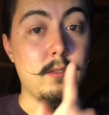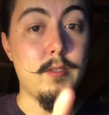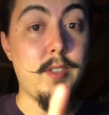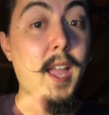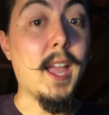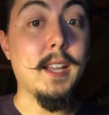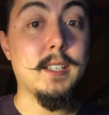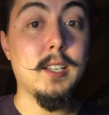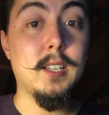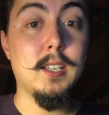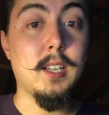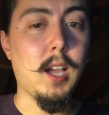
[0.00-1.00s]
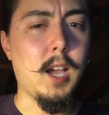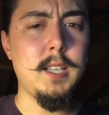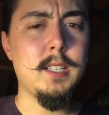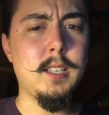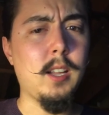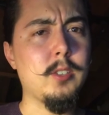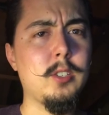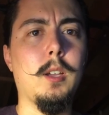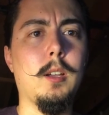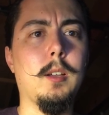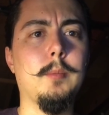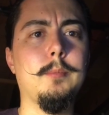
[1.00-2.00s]
That I did not do.
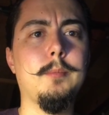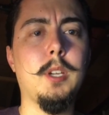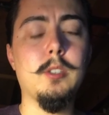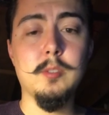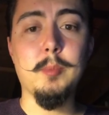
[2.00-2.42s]
Here's the